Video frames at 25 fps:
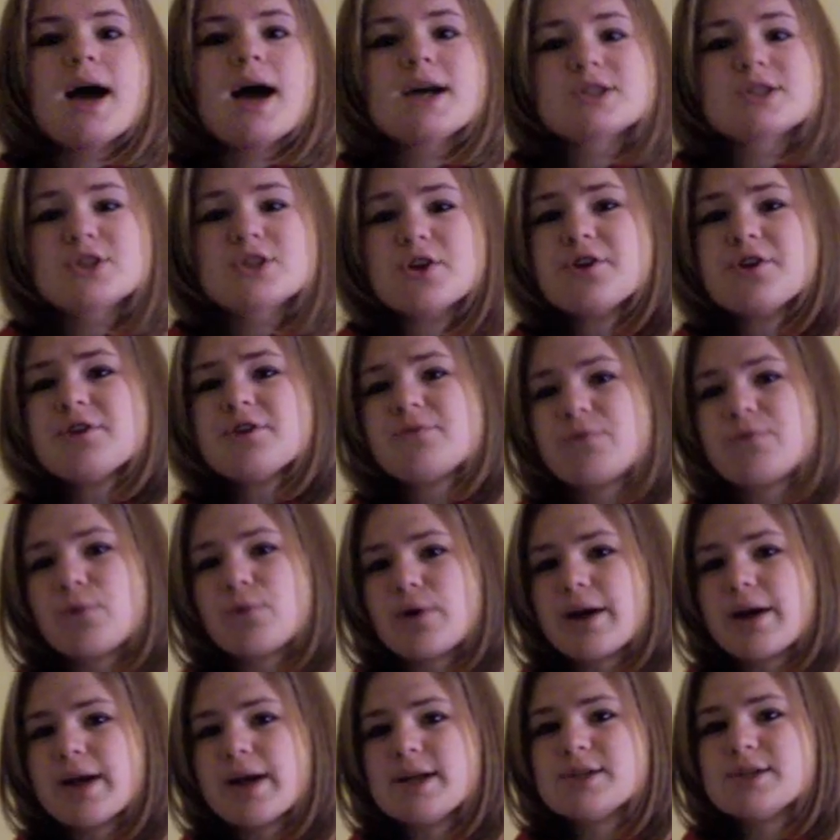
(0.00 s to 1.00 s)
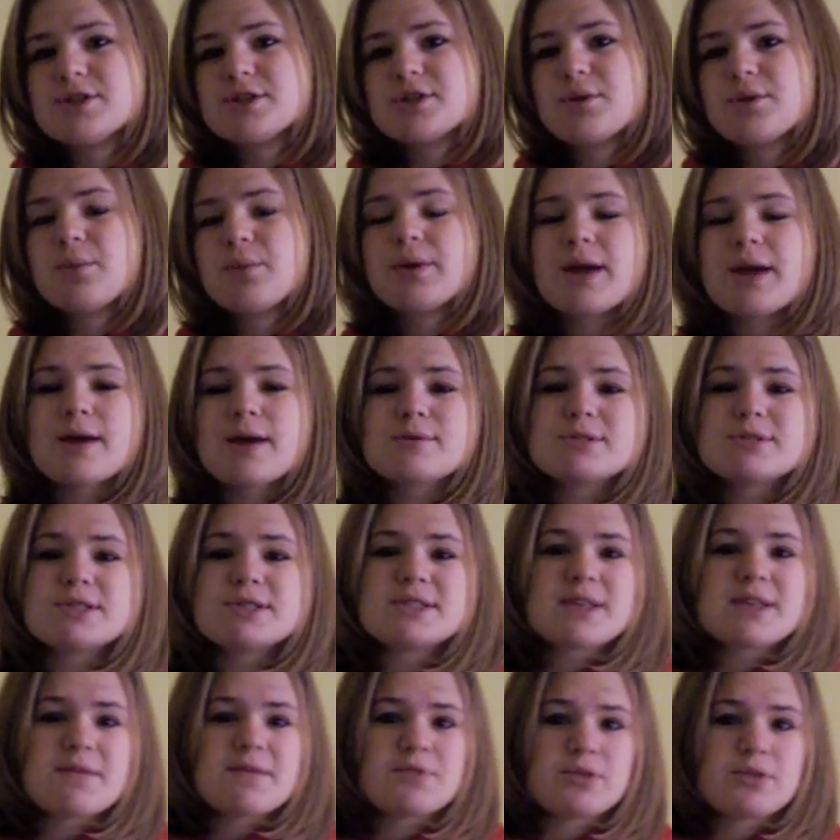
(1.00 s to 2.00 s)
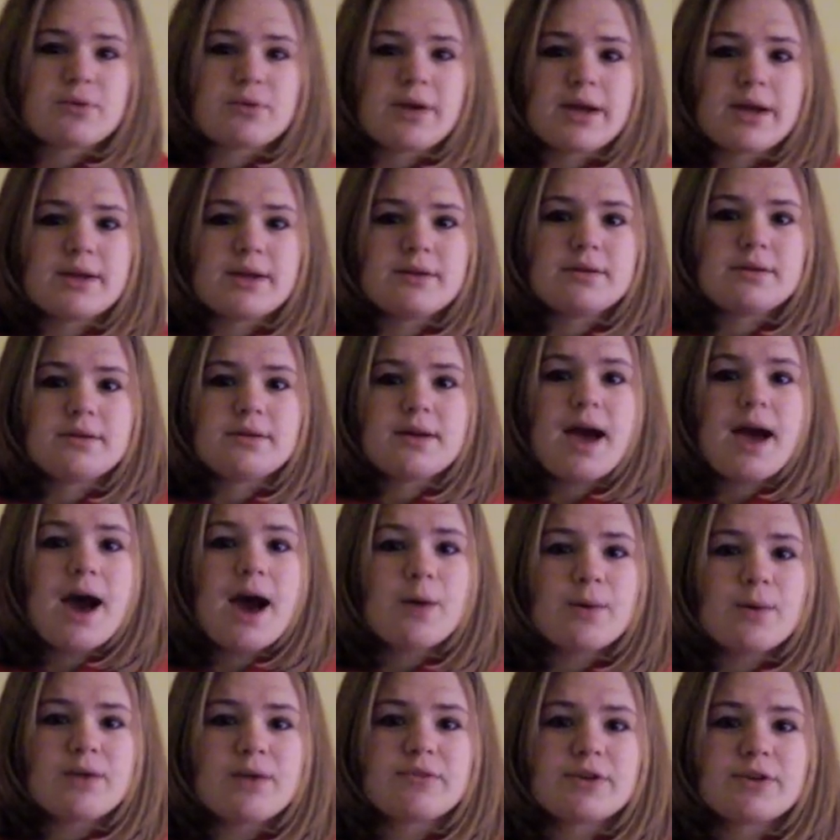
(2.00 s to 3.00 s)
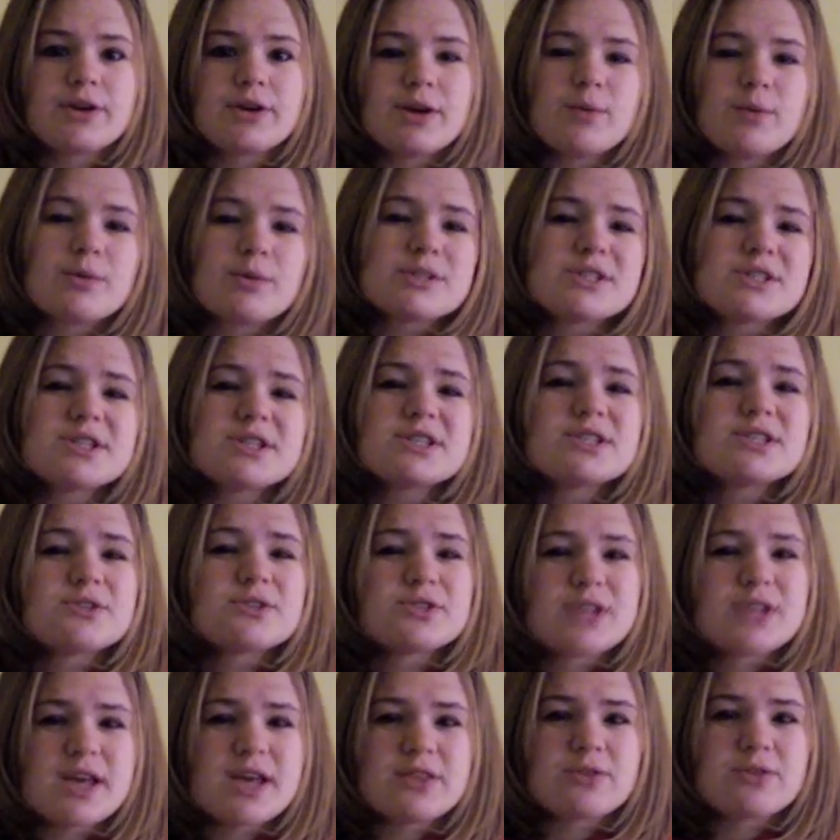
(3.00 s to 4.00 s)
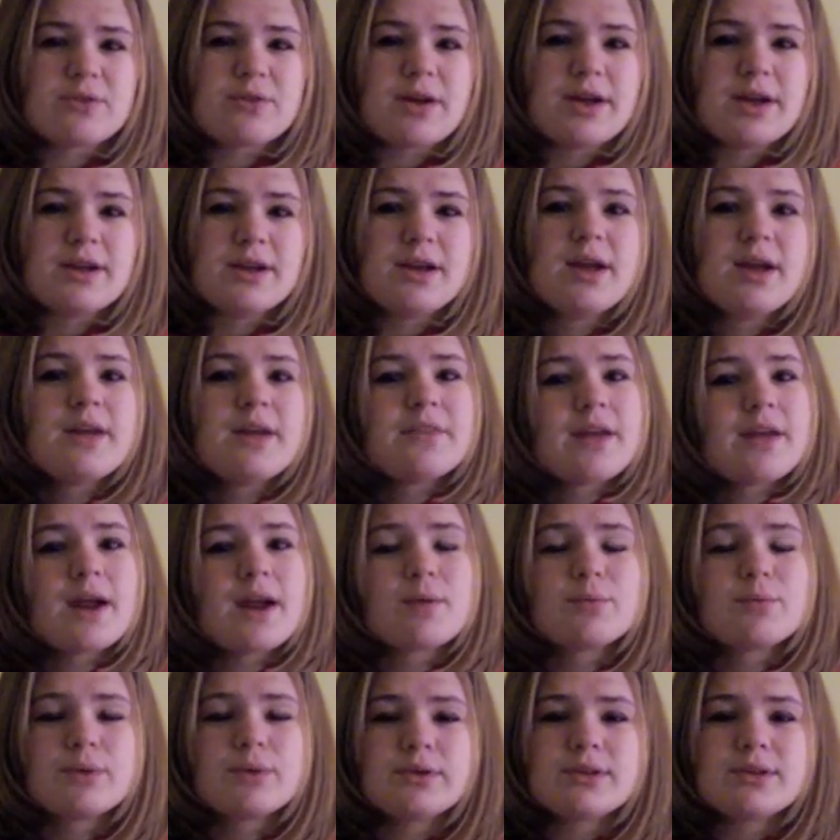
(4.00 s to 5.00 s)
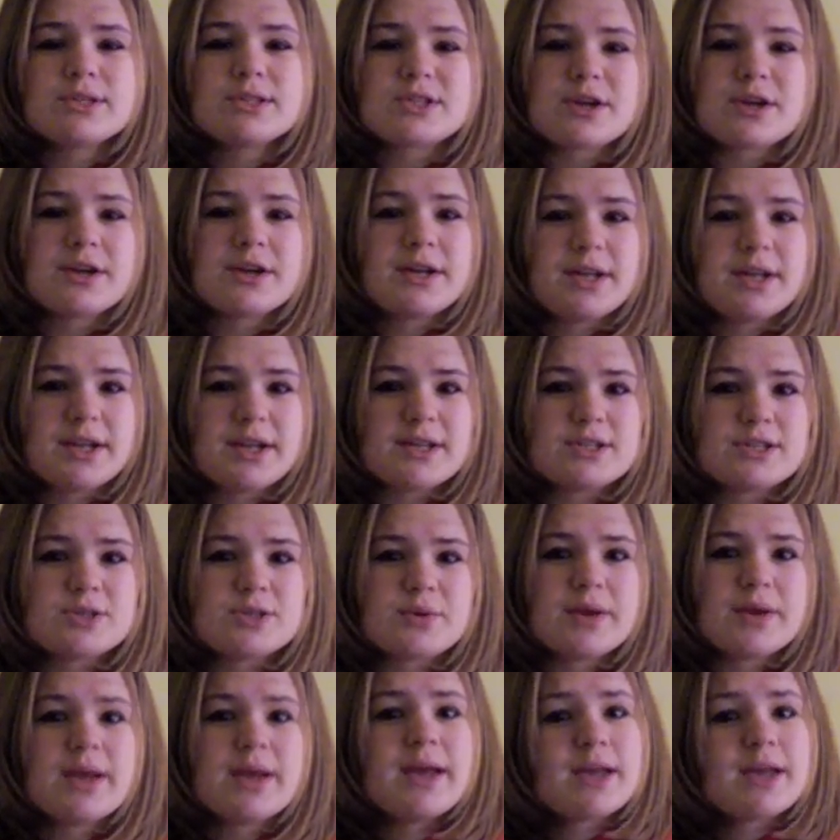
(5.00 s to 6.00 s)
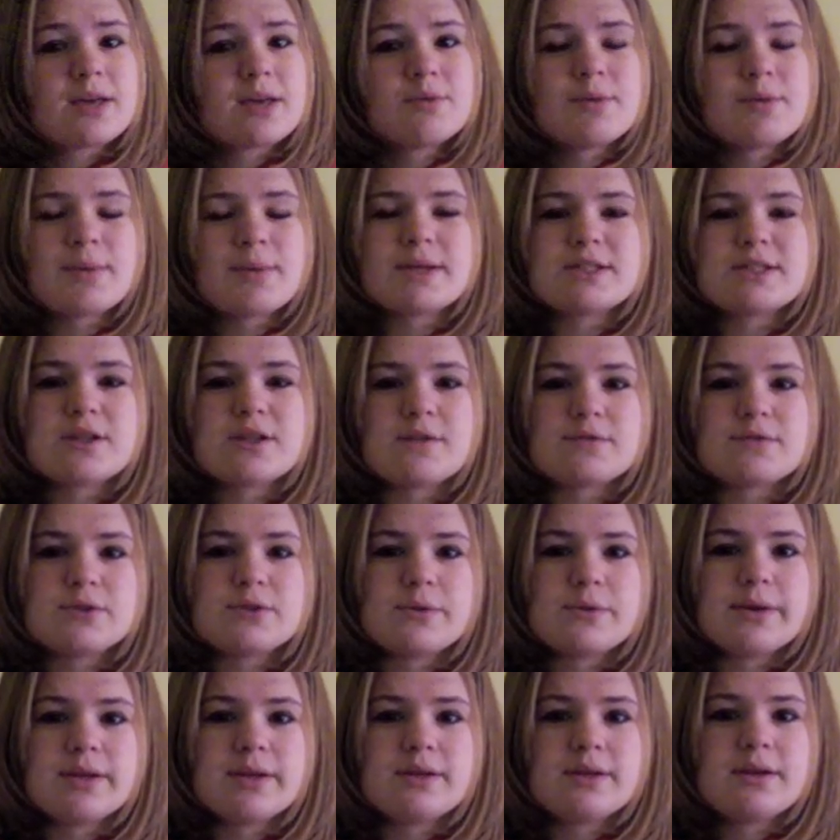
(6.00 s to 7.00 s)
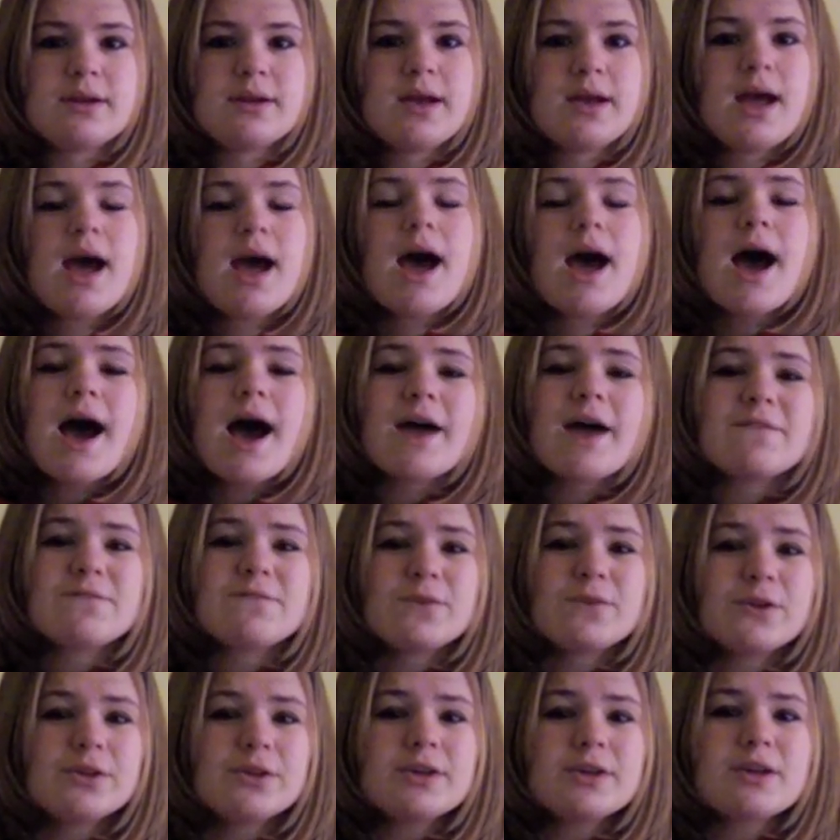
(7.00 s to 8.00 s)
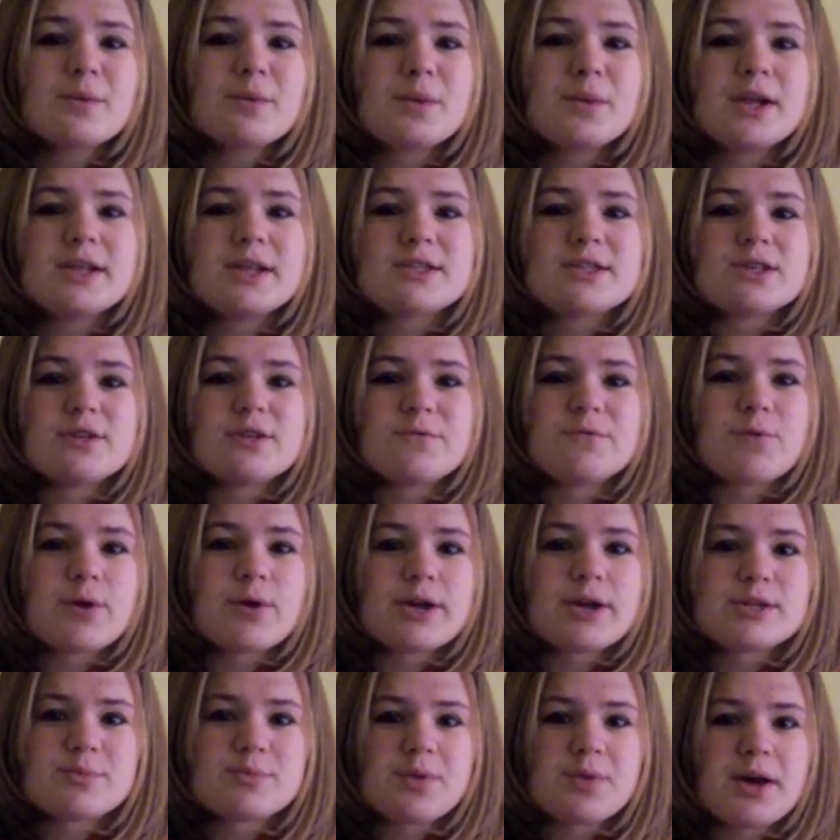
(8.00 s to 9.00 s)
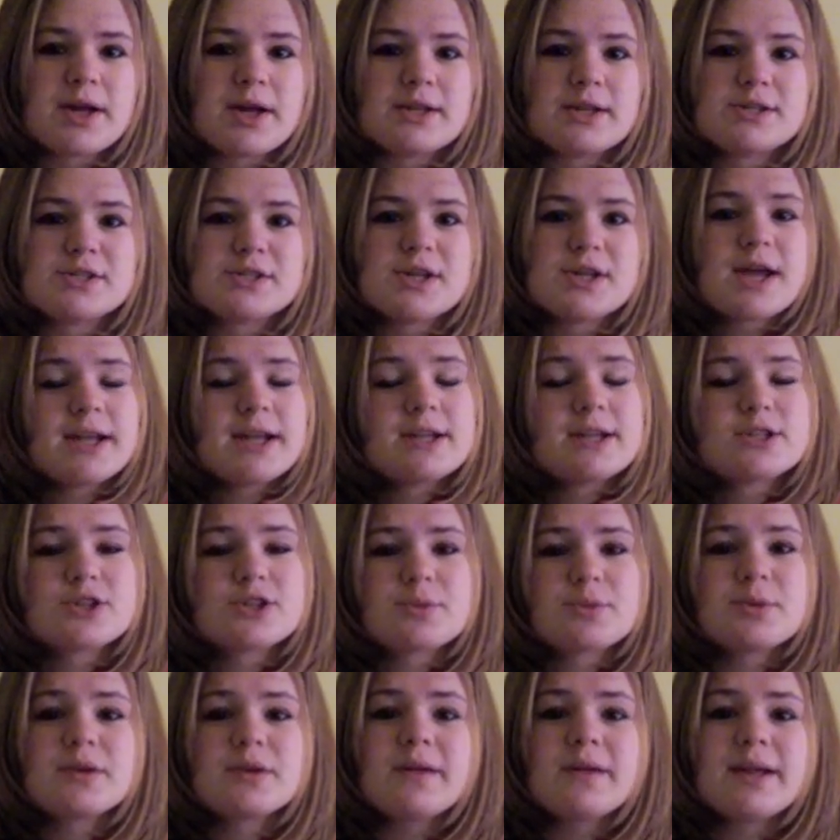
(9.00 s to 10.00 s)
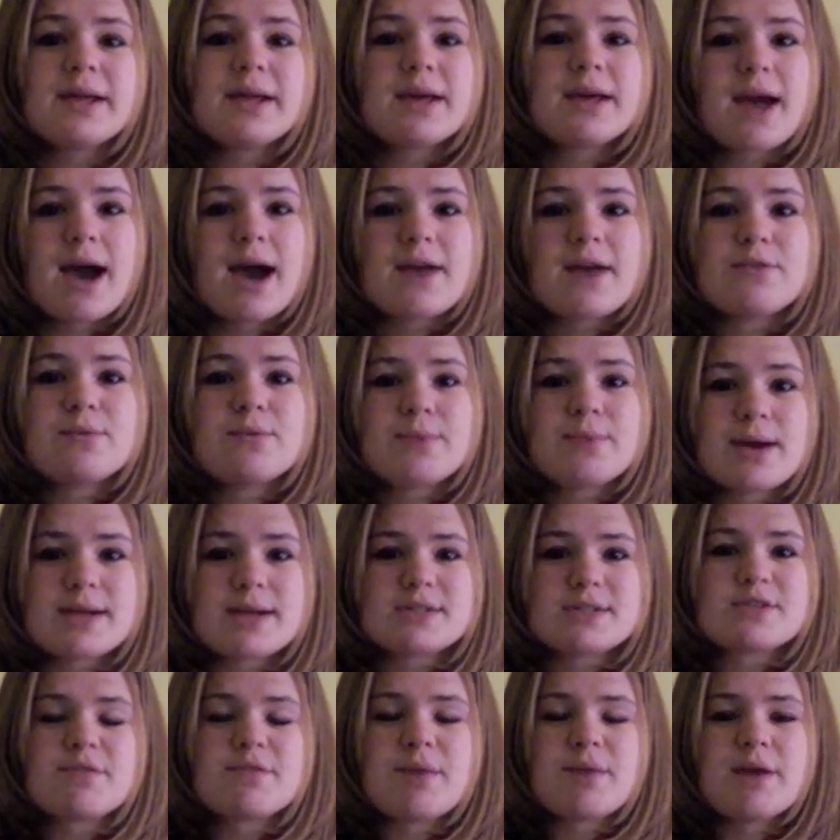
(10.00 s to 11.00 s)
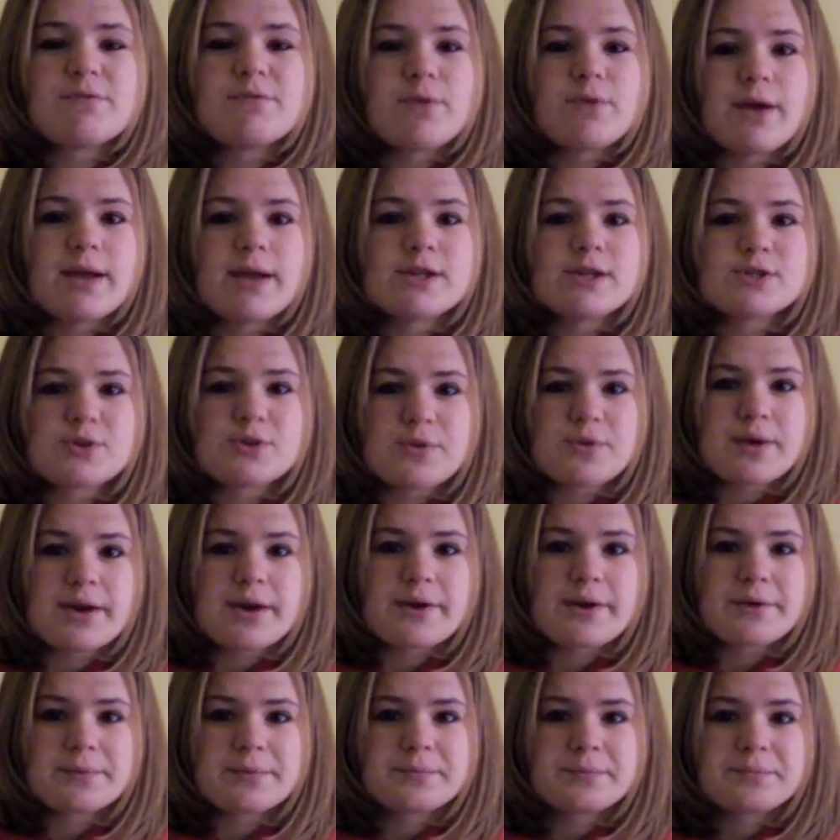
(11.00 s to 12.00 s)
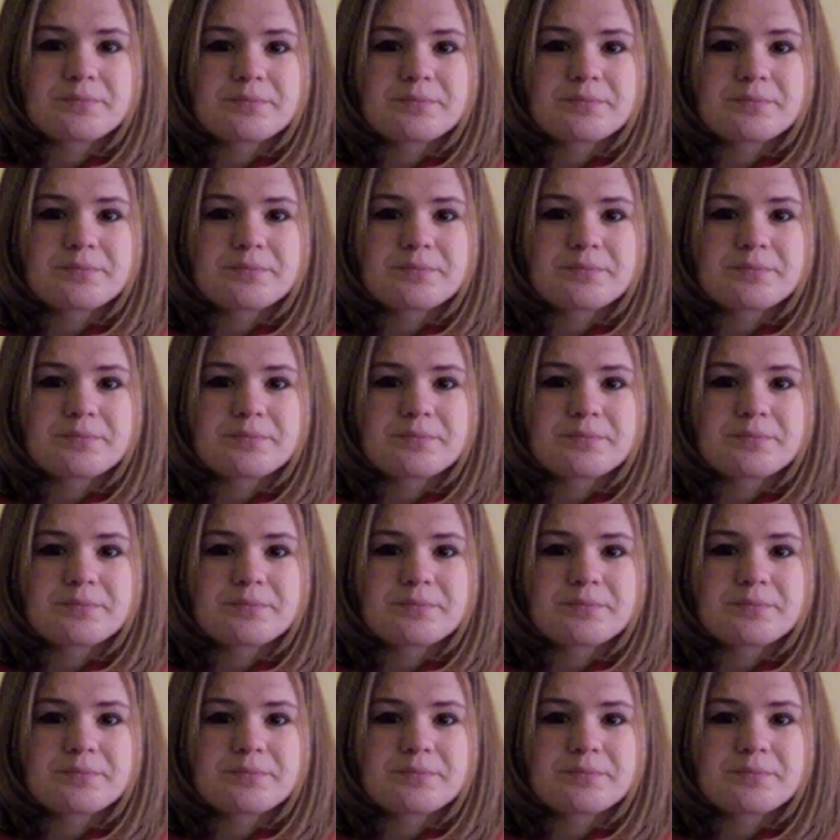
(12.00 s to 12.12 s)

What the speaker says: I started 4-H when I was in 7th grade. However, it wasn't until 10th grade that I really started to get into it and commit myself to it. I fully committed to the 4-H pledge and determined to let it guide the rest of my 4-H career.